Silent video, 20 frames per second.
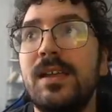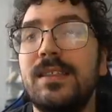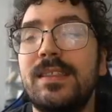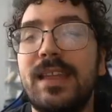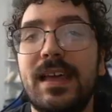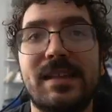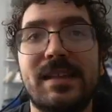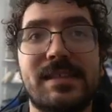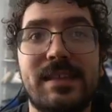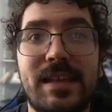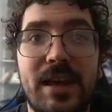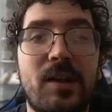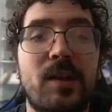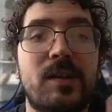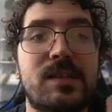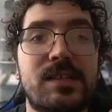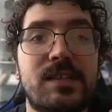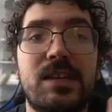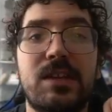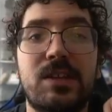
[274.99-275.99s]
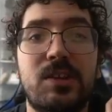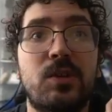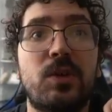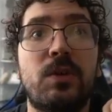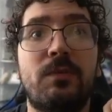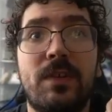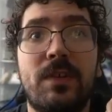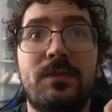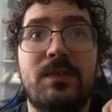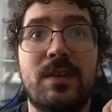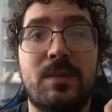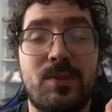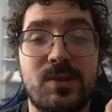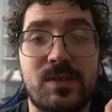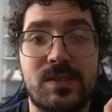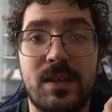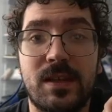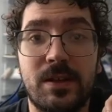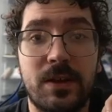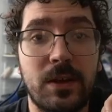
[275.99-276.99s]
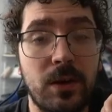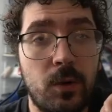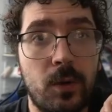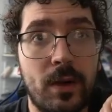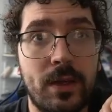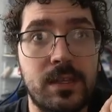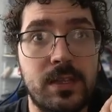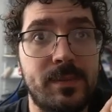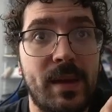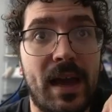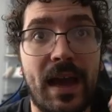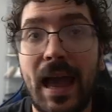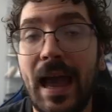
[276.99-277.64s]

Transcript: that is guaranteeing you 50% of your coins back.